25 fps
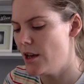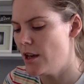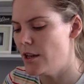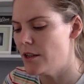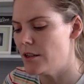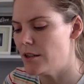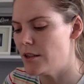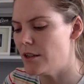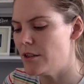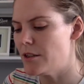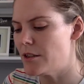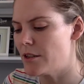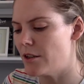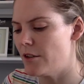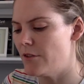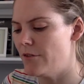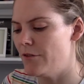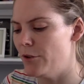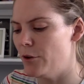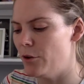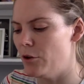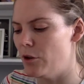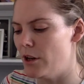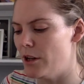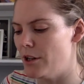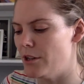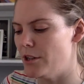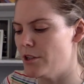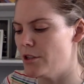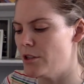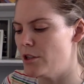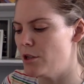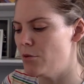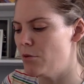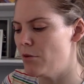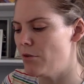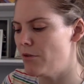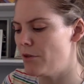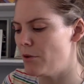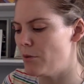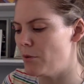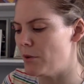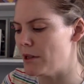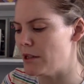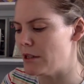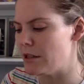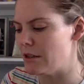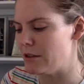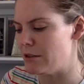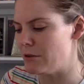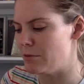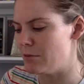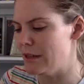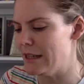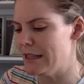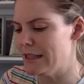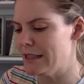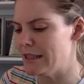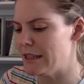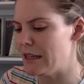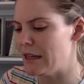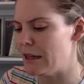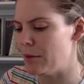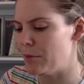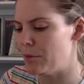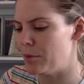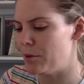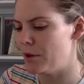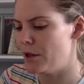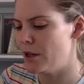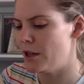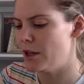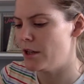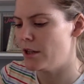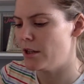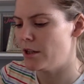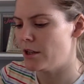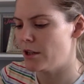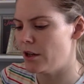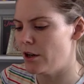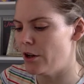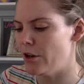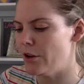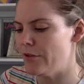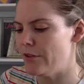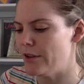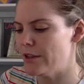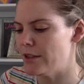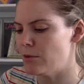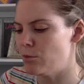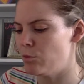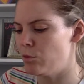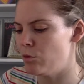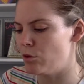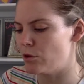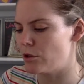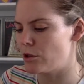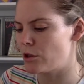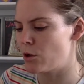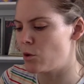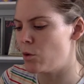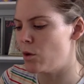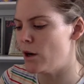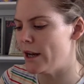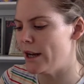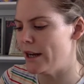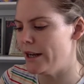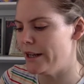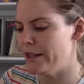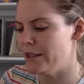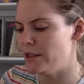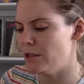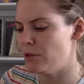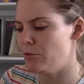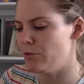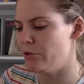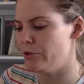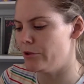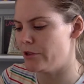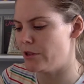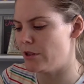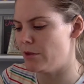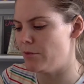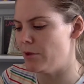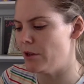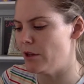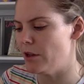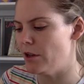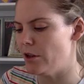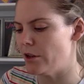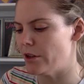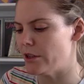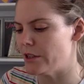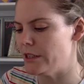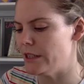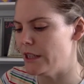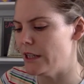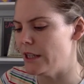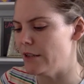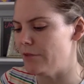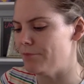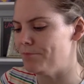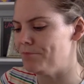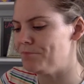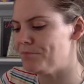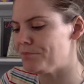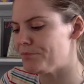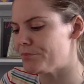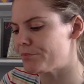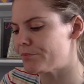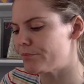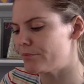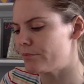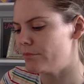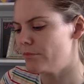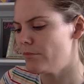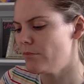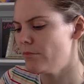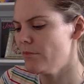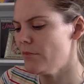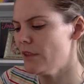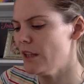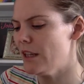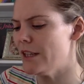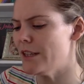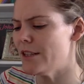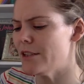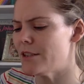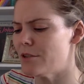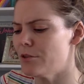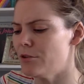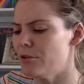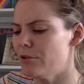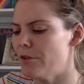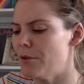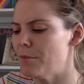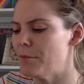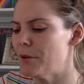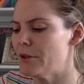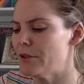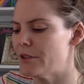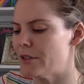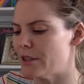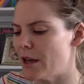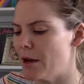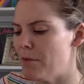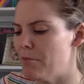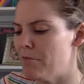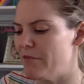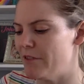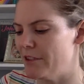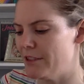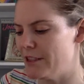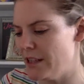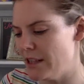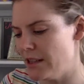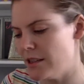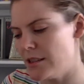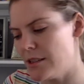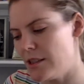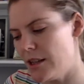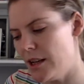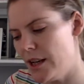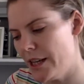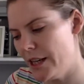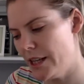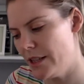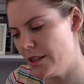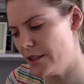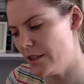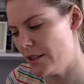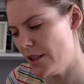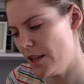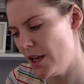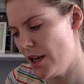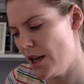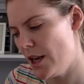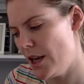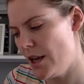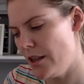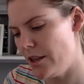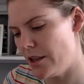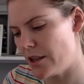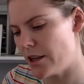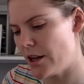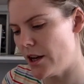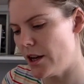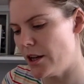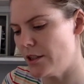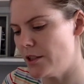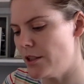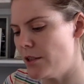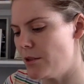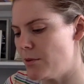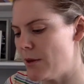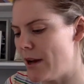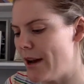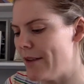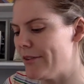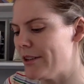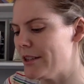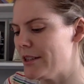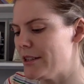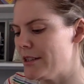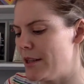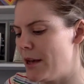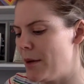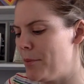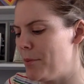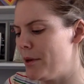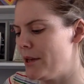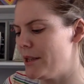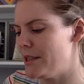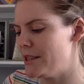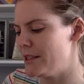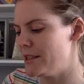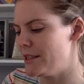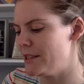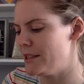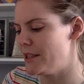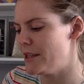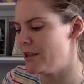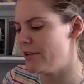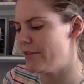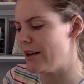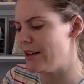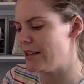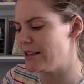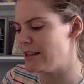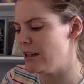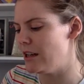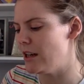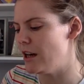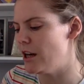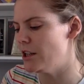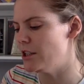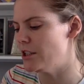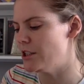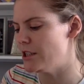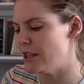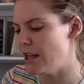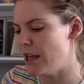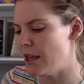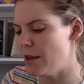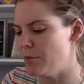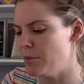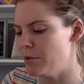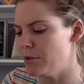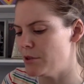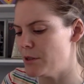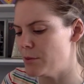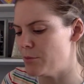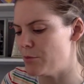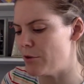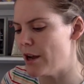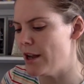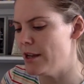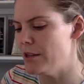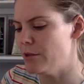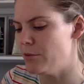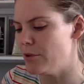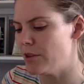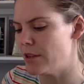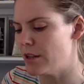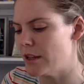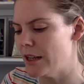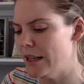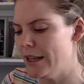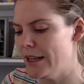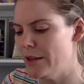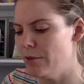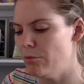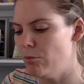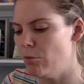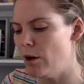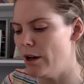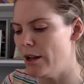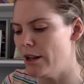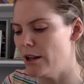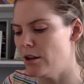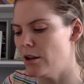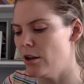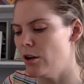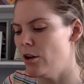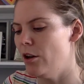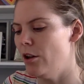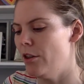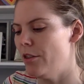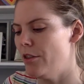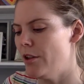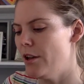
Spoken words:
Dusk had fallen and 2 of the windows were lit up. Clovis walked quietly towards them and looked in. He saw a most comforting sight. The Carters were having supper, sitting around a large table spread with clean white cloth.